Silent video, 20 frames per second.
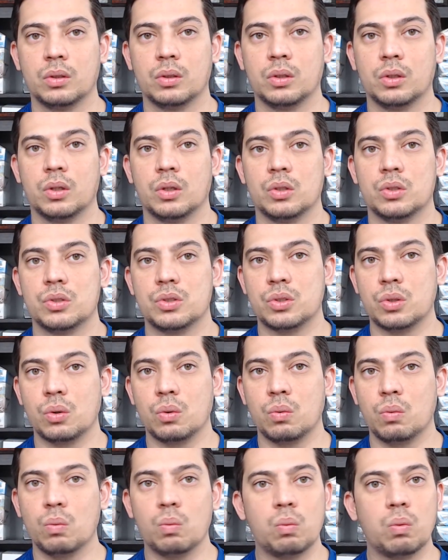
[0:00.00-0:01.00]
So
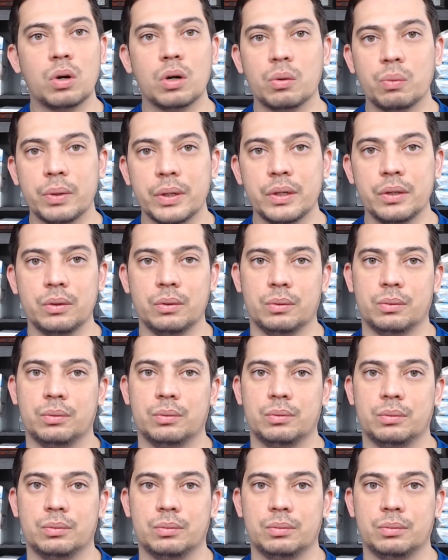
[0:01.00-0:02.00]
what do?
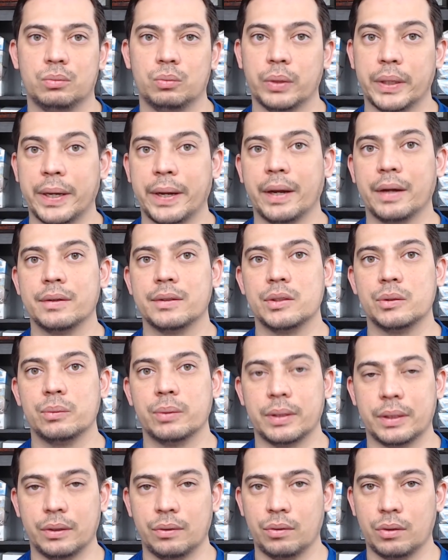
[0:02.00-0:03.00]
We can't do
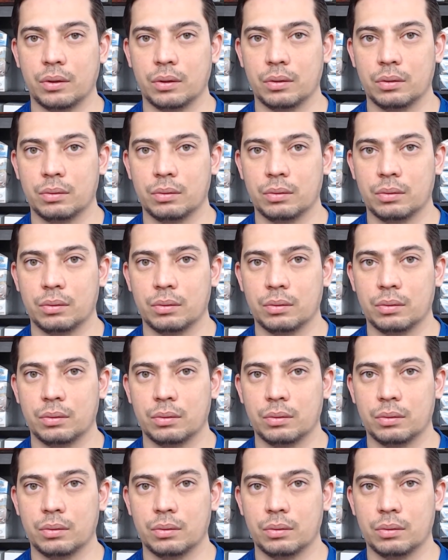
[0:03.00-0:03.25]
anything.